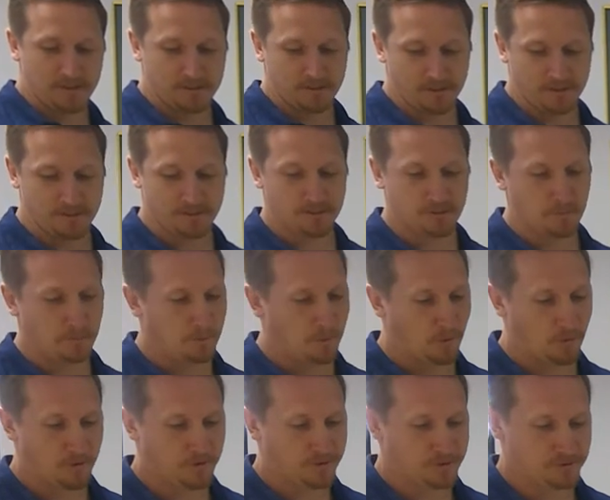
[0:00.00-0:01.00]
So this is
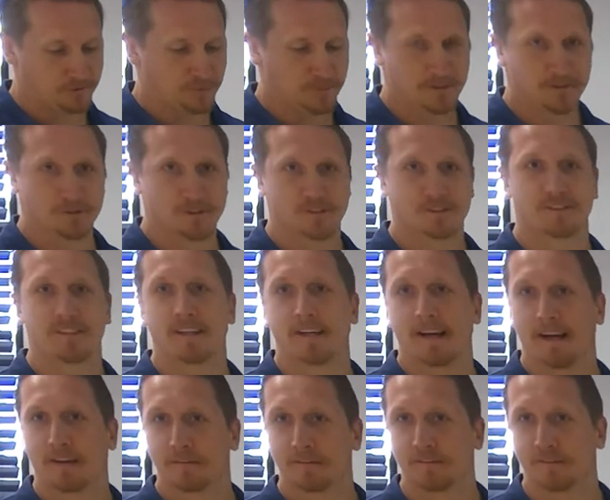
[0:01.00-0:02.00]
important because we don't just
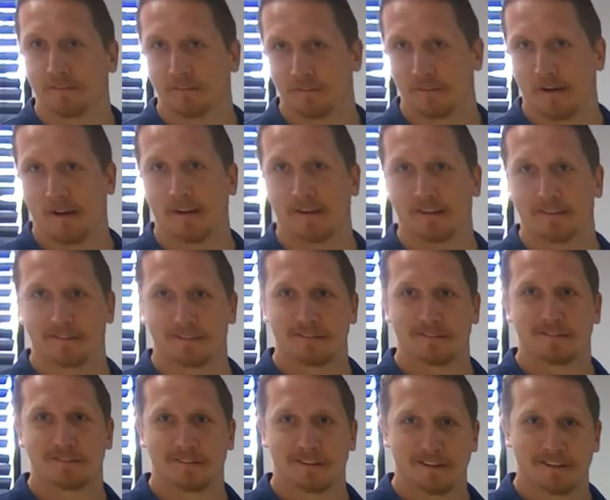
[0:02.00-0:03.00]
guess in
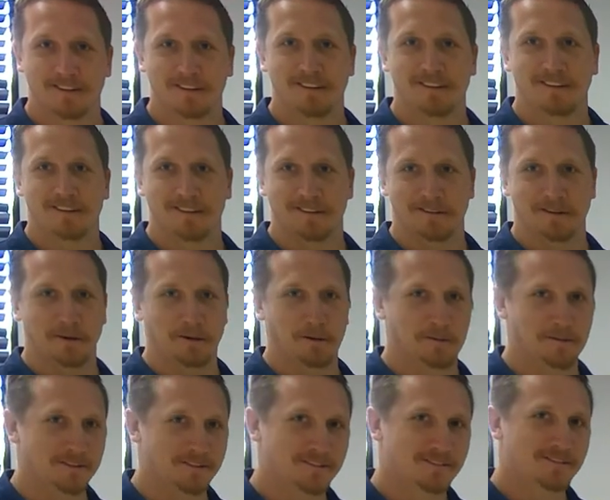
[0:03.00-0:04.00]
science. You know,
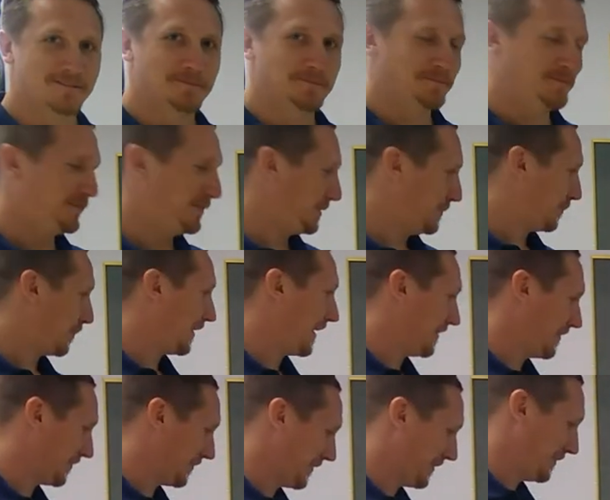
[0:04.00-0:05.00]
it's we
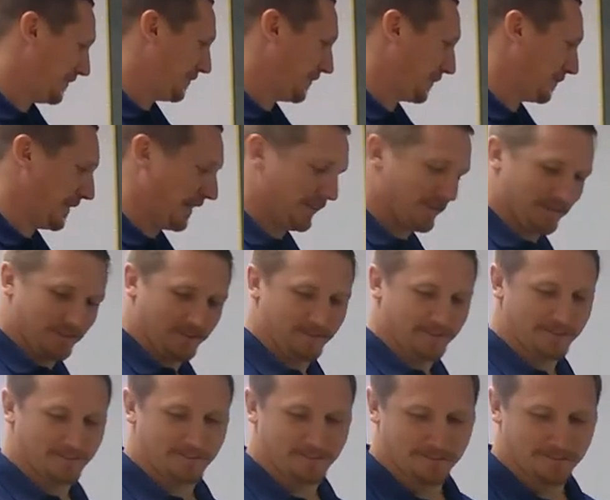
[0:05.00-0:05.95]
apply the scientific method, and this